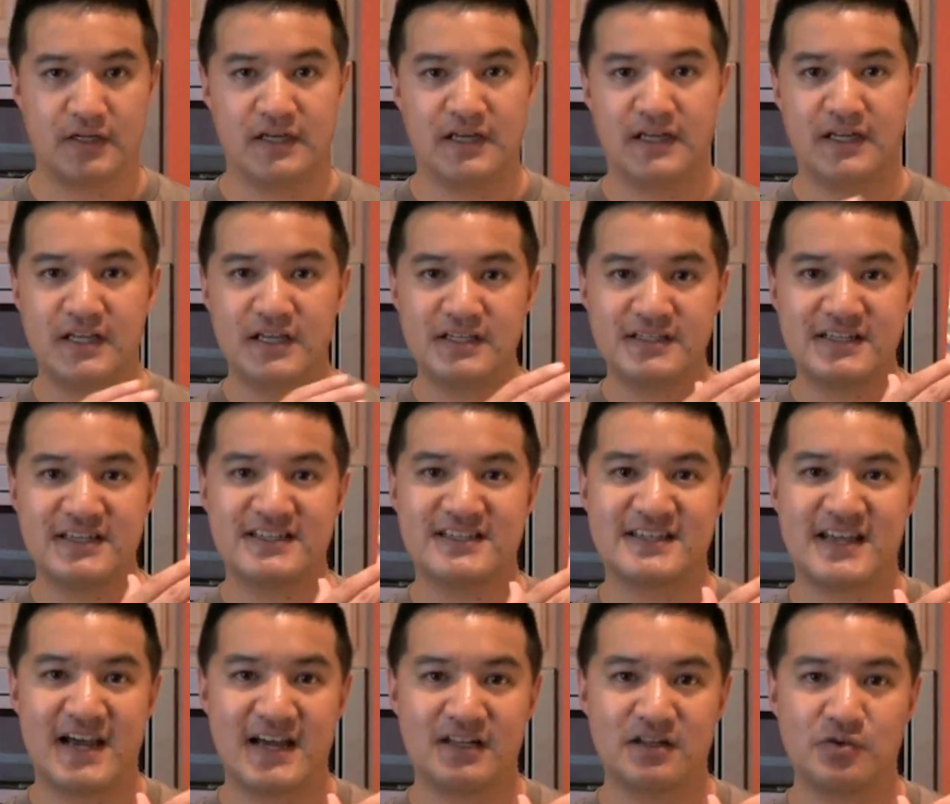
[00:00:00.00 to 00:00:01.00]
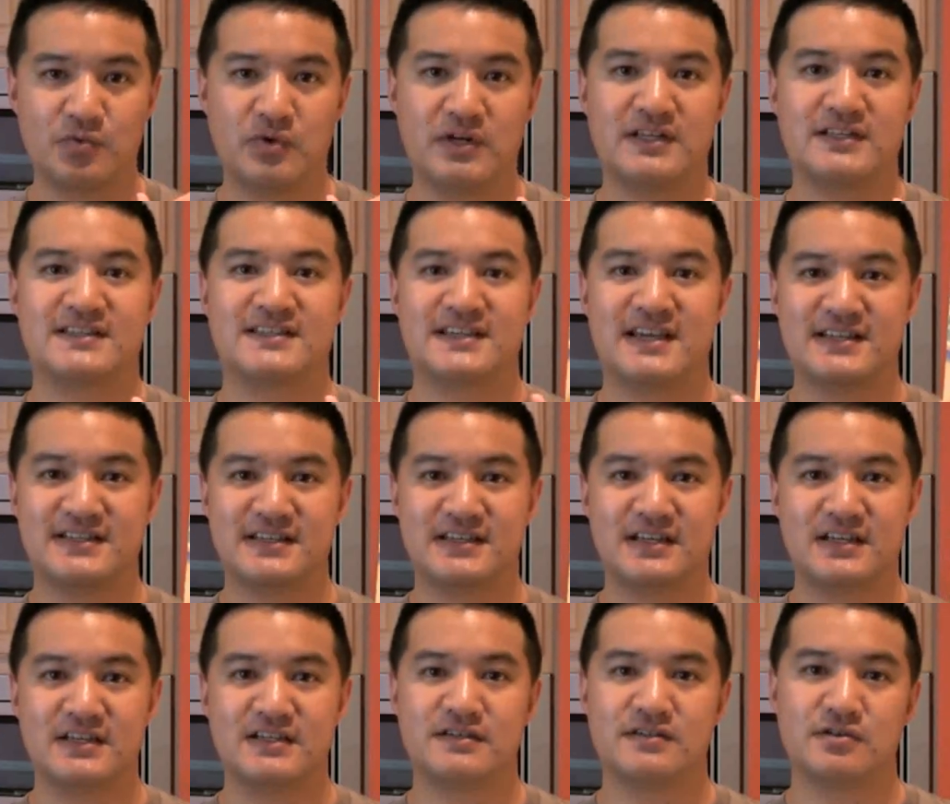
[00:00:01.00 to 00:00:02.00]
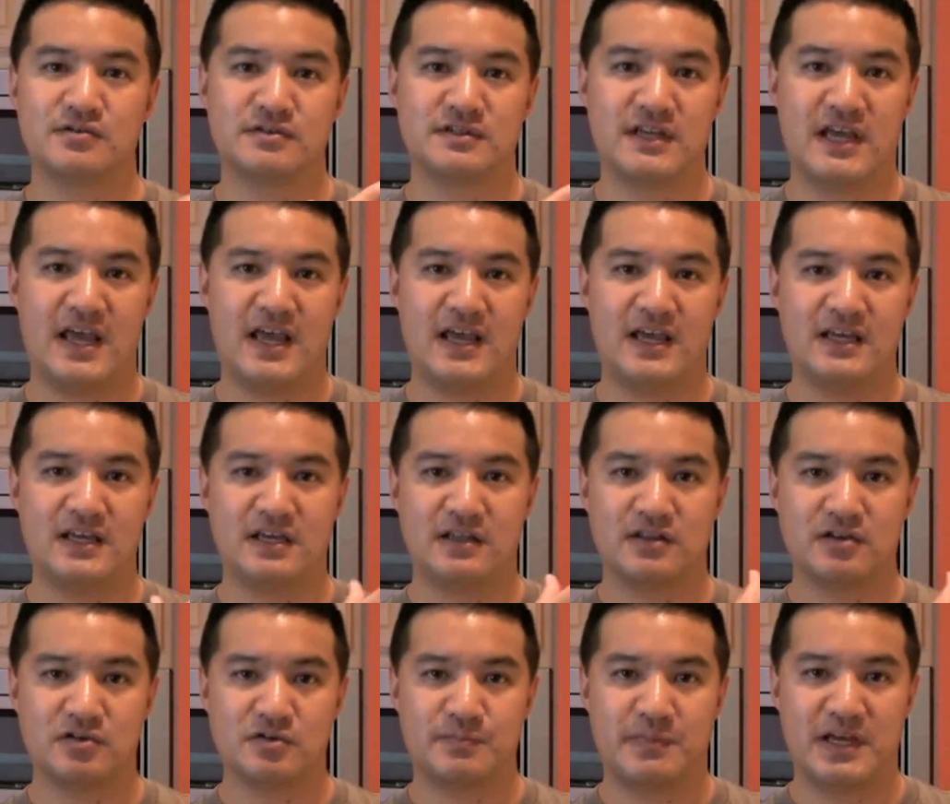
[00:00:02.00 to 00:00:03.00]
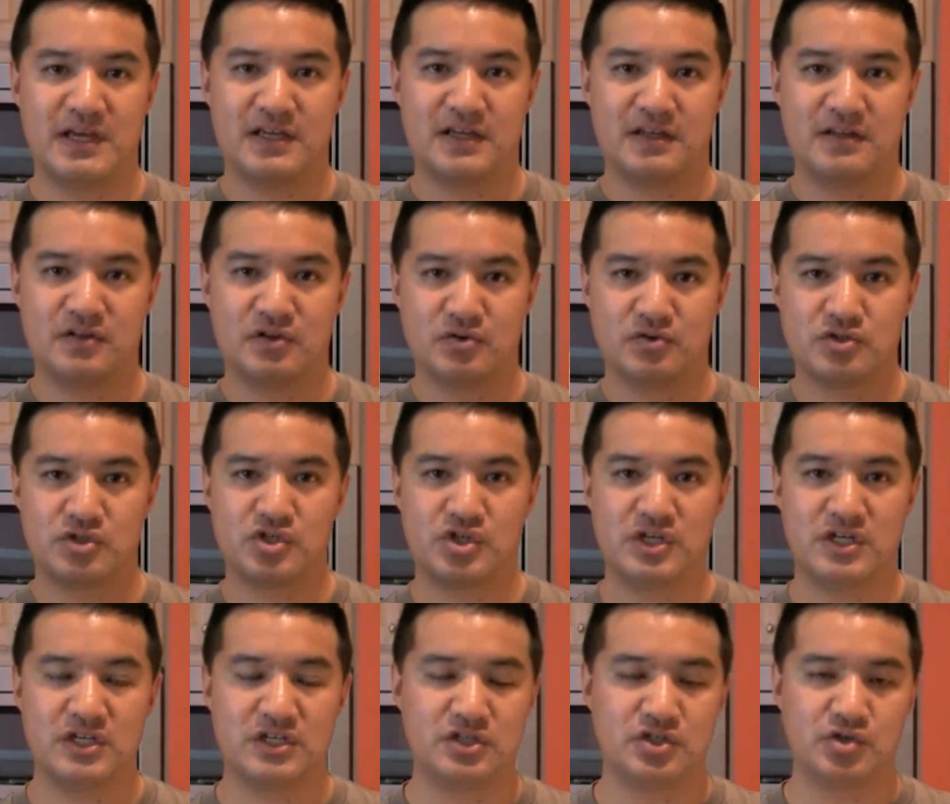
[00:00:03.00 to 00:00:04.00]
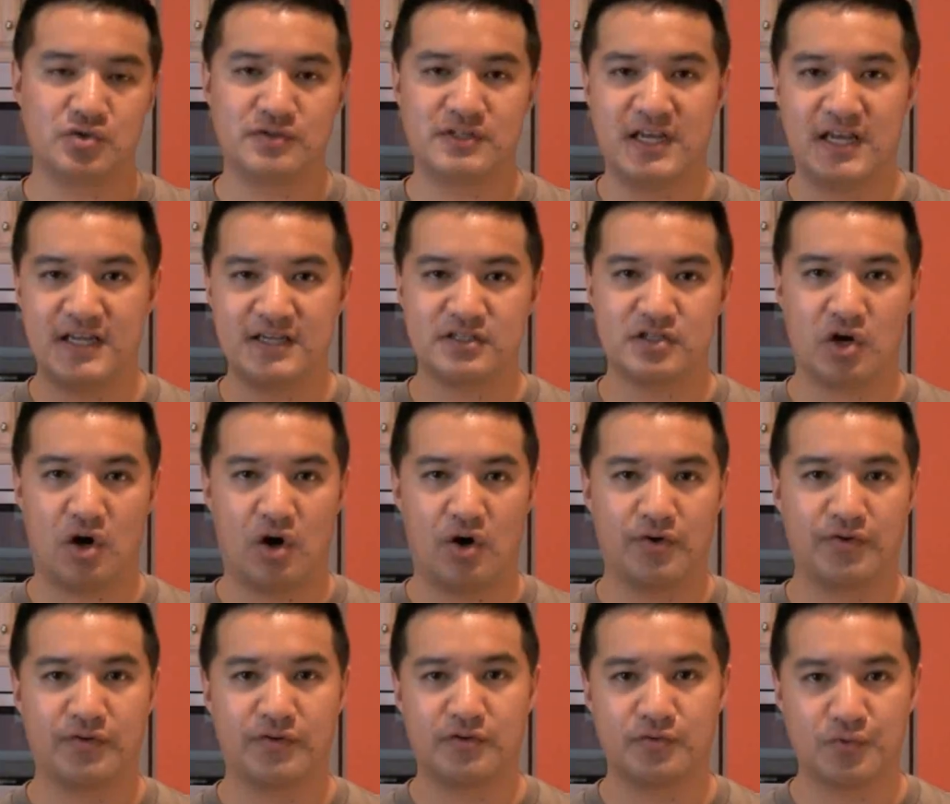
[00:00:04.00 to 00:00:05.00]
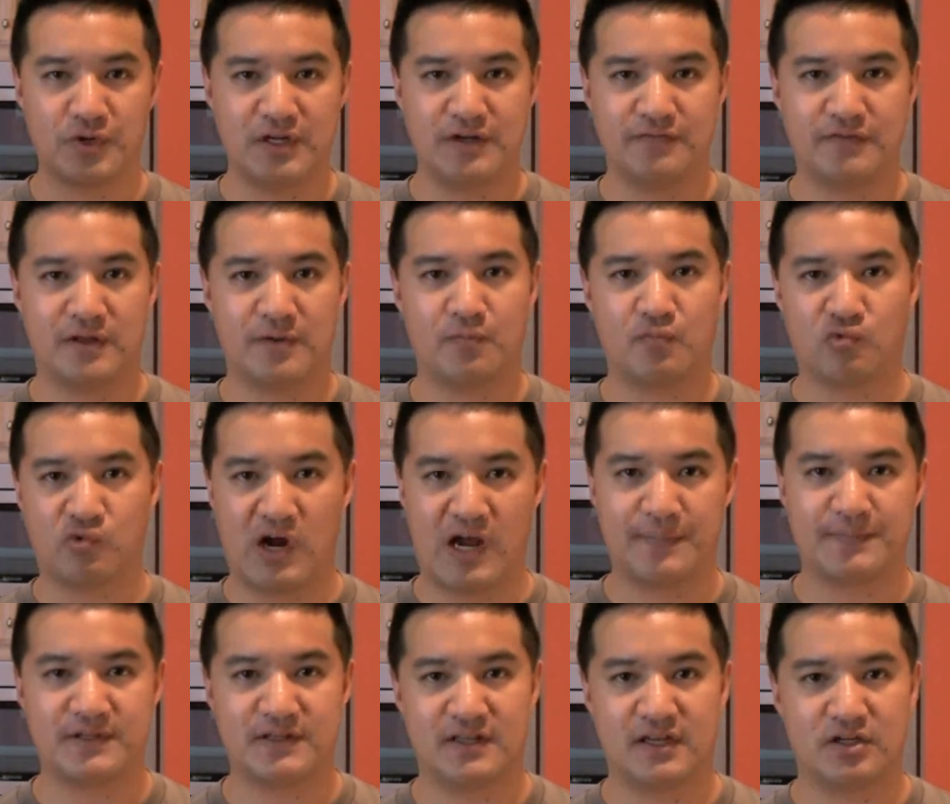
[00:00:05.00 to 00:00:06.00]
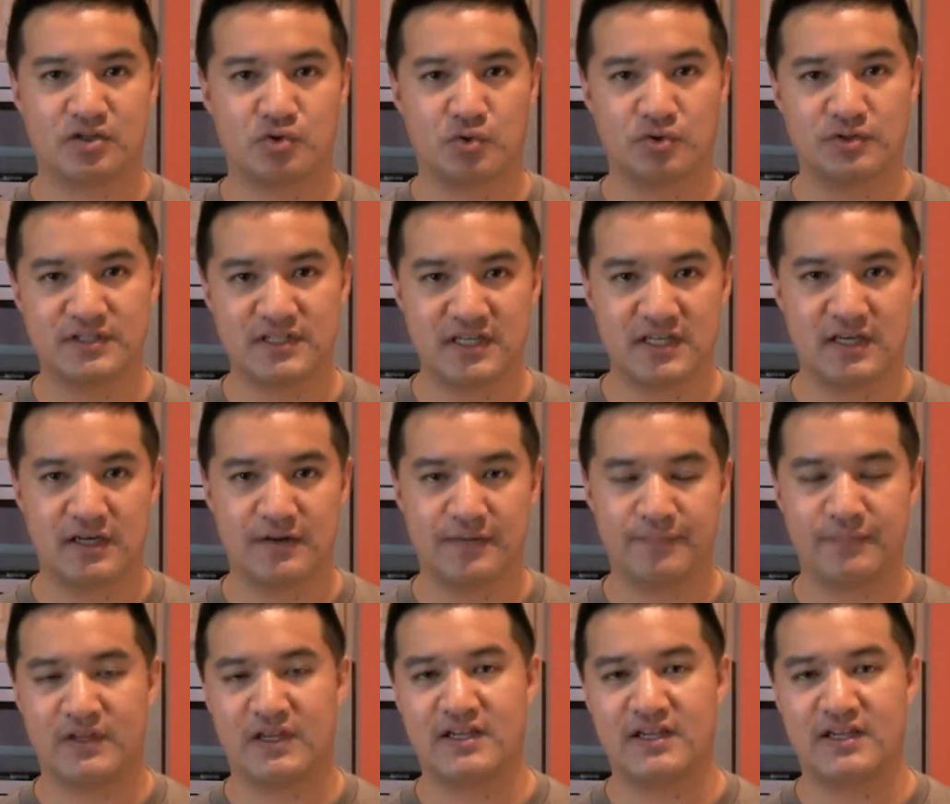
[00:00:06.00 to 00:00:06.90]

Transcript: It is exactly what it says it is. There's egg, there's bacon, there's cheese. You taste all 3 of them wrapped in that tortilla.